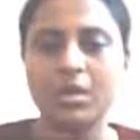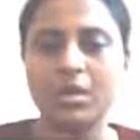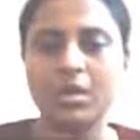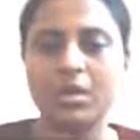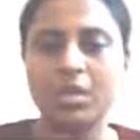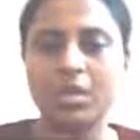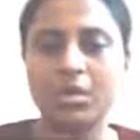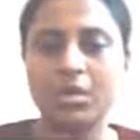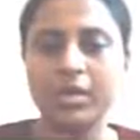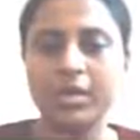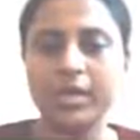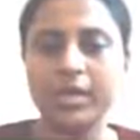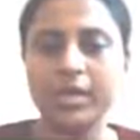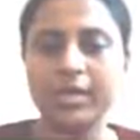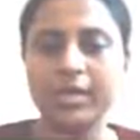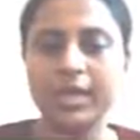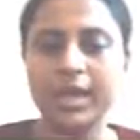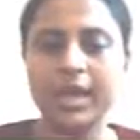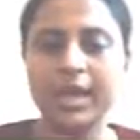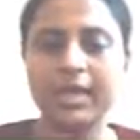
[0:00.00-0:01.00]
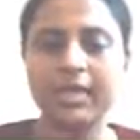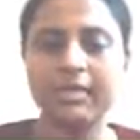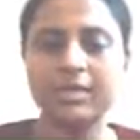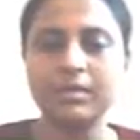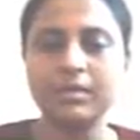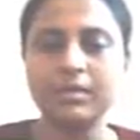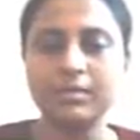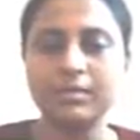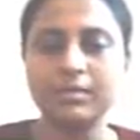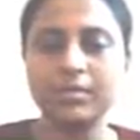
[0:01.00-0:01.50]
or it can
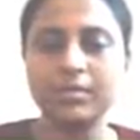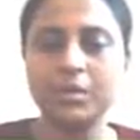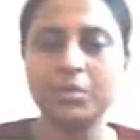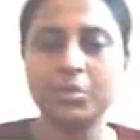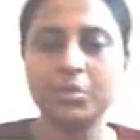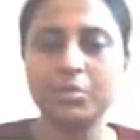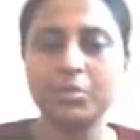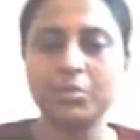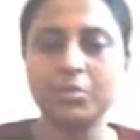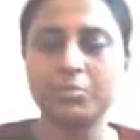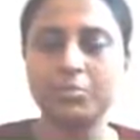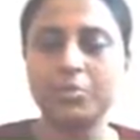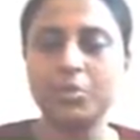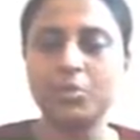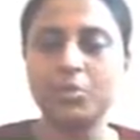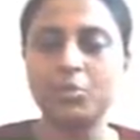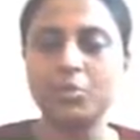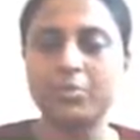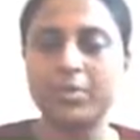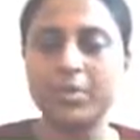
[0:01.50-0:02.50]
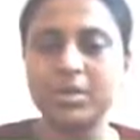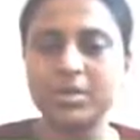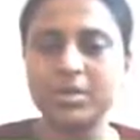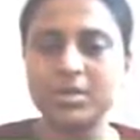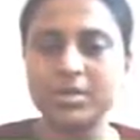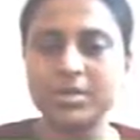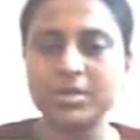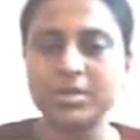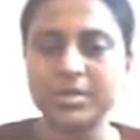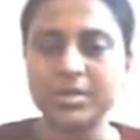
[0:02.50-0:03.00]
grow through
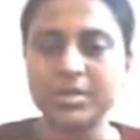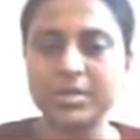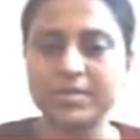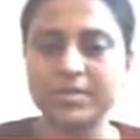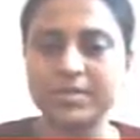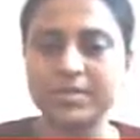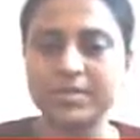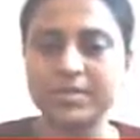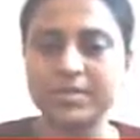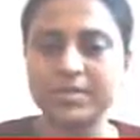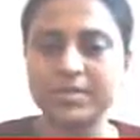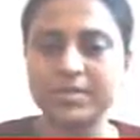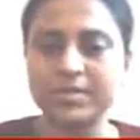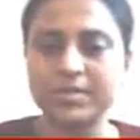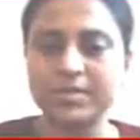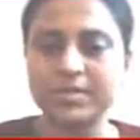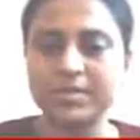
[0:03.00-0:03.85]
mergers and acquisition.